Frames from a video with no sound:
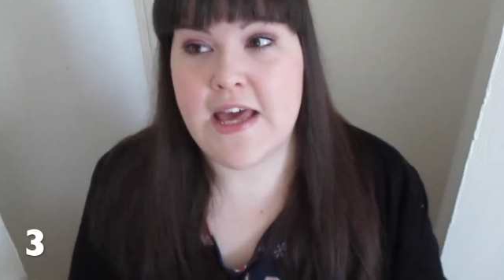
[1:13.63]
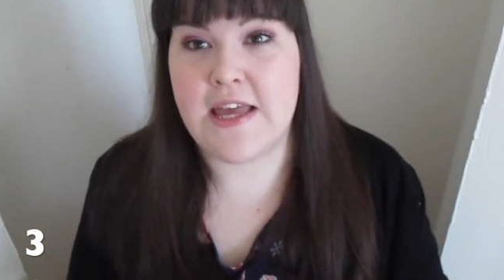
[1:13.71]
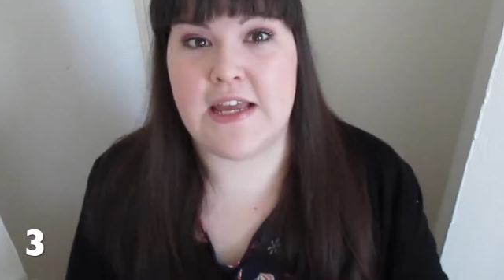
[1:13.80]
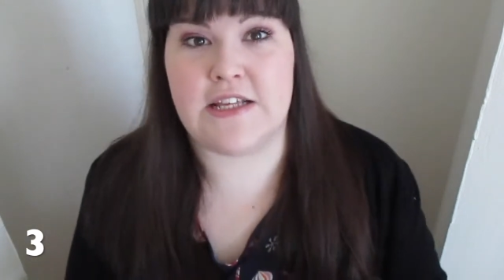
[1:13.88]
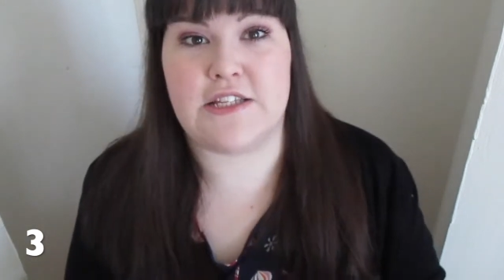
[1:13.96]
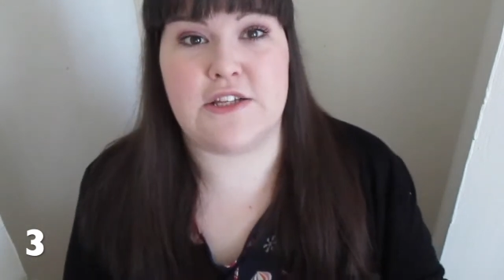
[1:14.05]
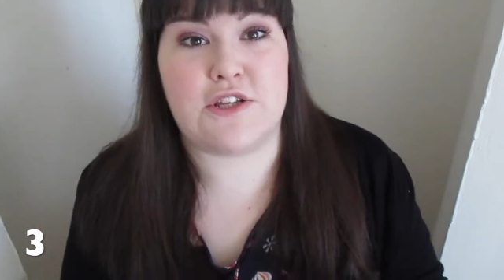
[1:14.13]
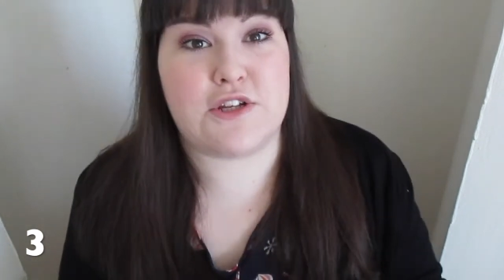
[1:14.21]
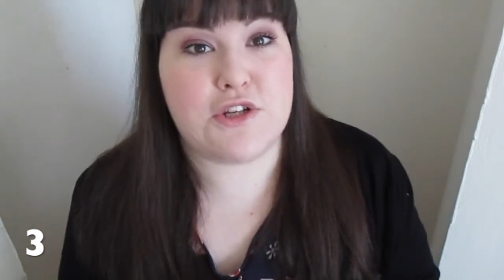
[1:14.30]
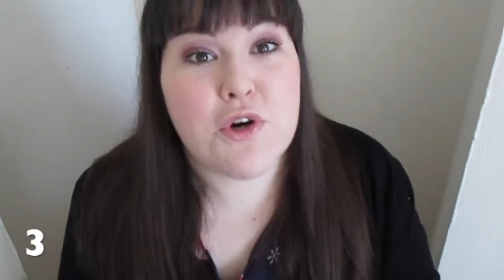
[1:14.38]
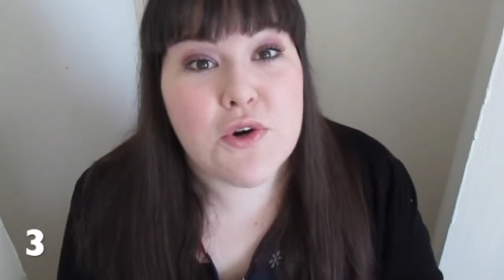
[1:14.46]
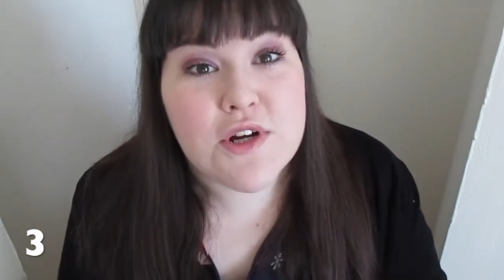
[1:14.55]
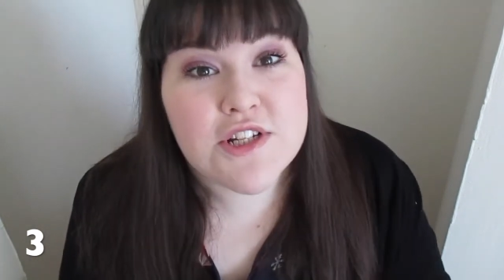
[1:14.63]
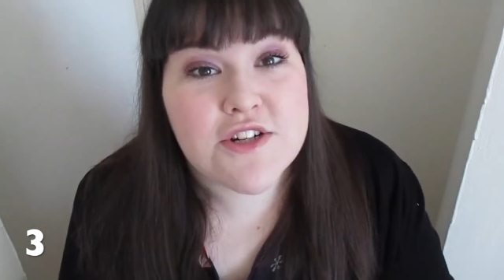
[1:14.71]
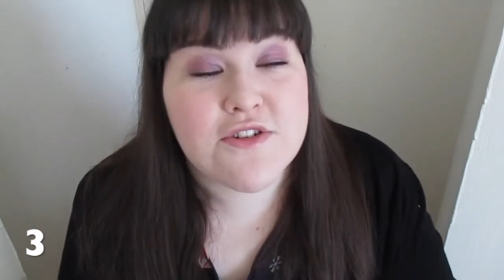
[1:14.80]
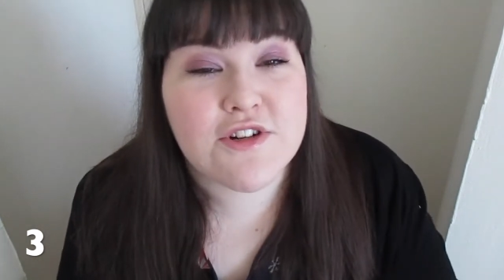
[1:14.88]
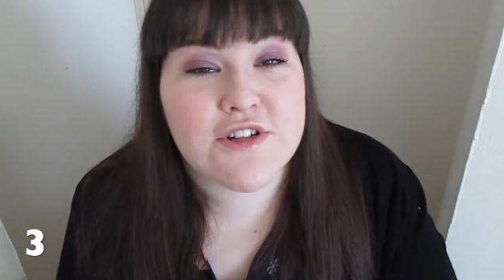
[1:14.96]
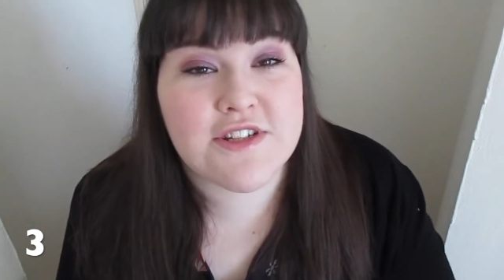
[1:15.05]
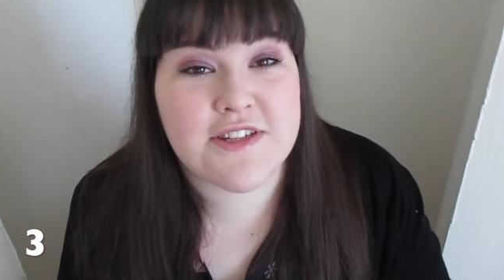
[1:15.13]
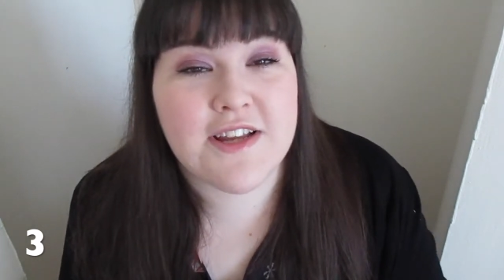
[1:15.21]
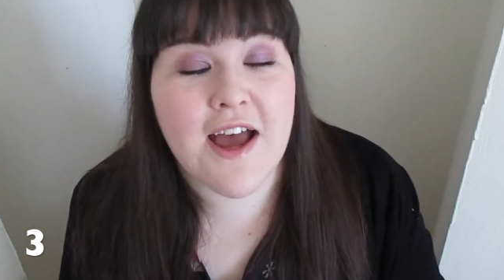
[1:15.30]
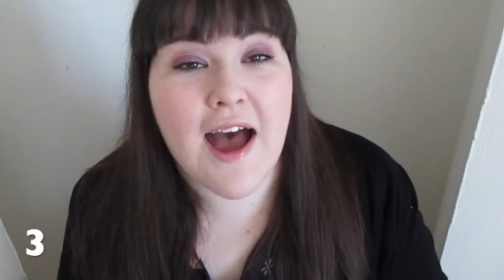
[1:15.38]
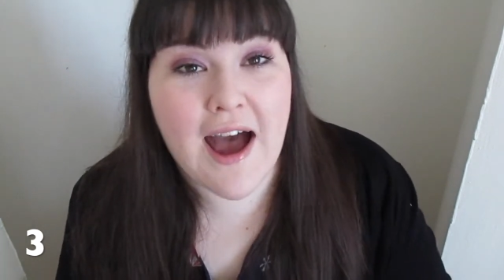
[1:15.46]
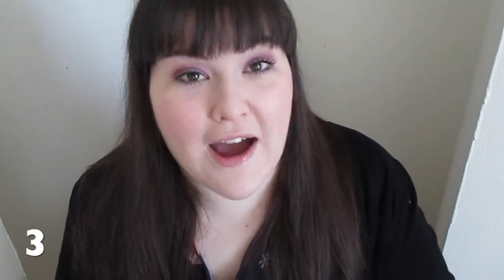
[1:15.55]
is the Toys R Us
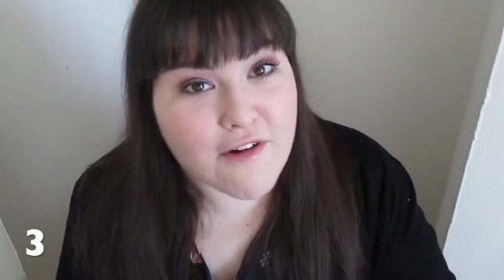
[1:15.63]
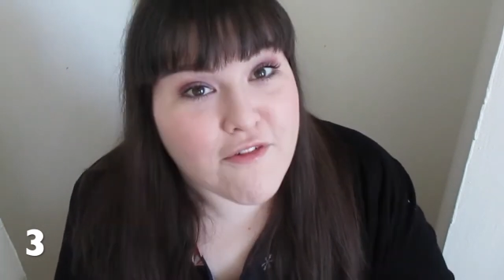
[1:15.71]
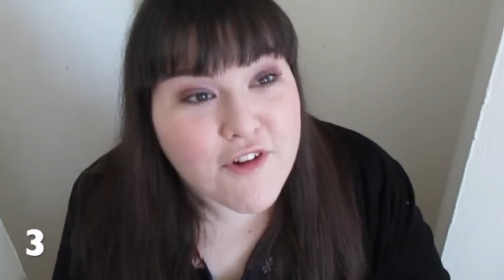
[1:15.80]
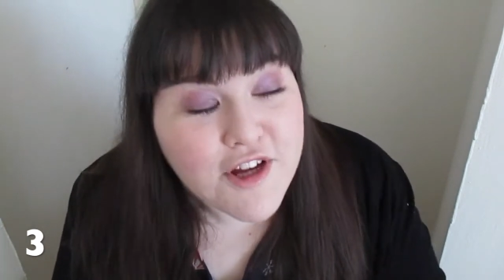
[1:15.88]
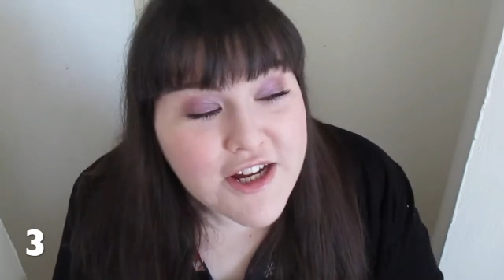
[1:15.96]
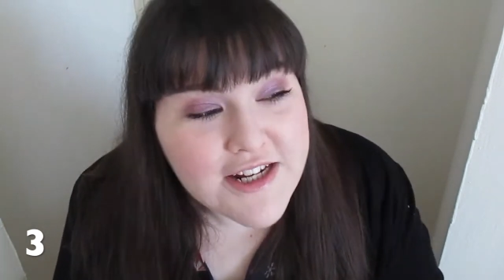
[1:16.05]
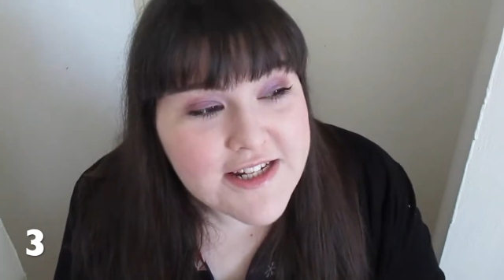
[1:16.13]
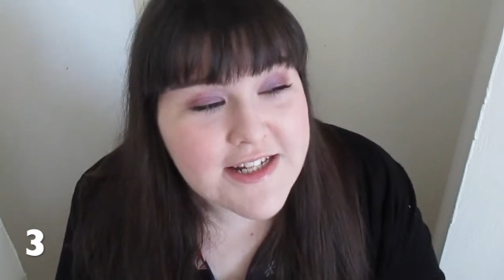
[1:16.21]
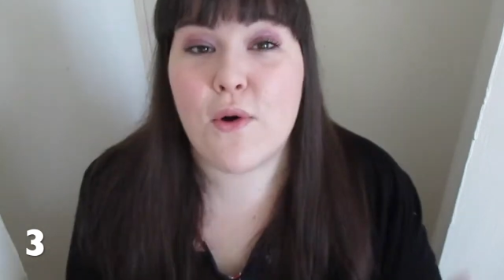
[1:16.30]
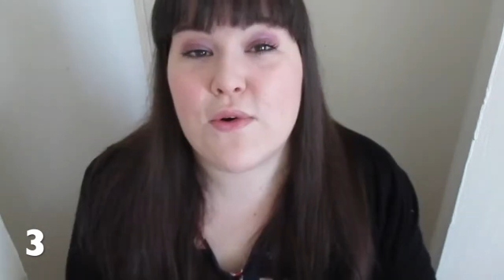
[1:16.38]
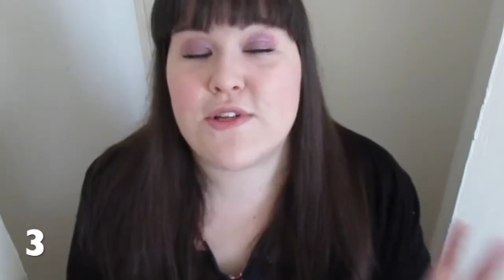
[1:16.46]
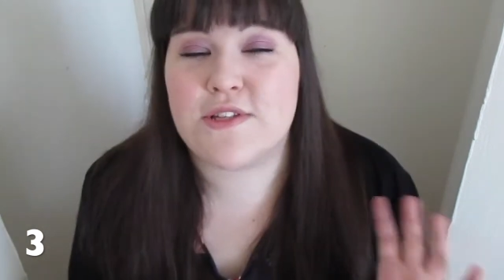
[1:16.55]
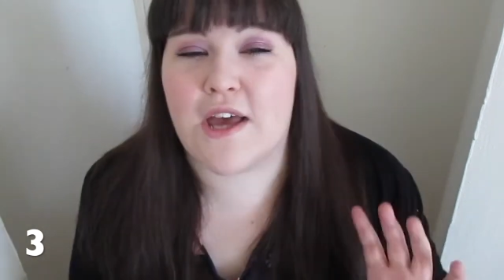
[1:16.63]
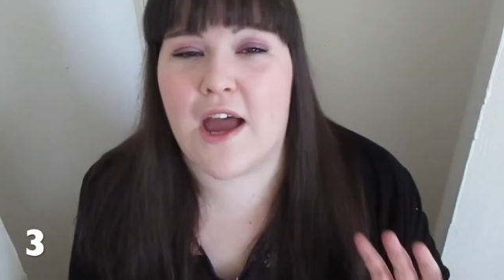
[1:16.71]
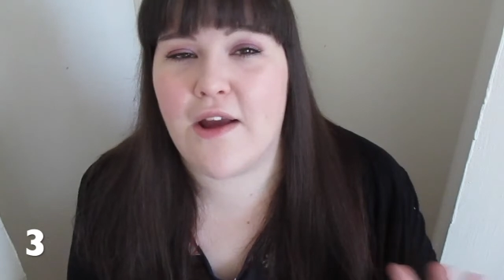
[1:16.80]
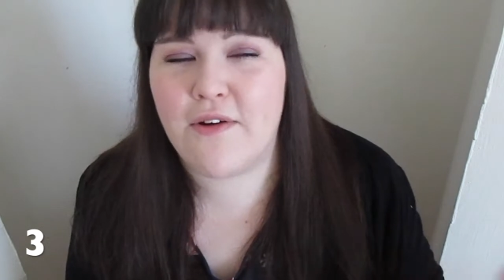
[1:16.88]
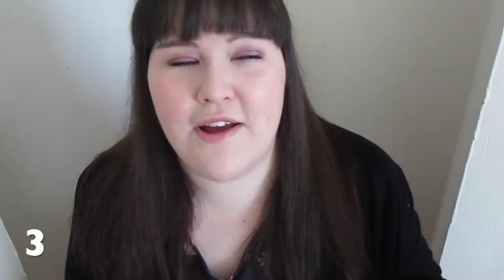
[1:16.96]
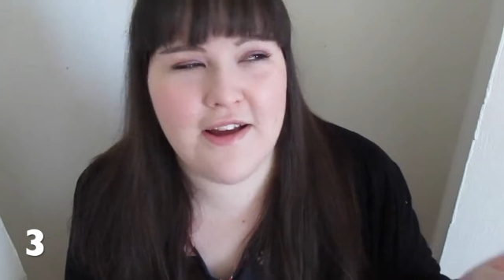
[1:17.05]
advert. Also,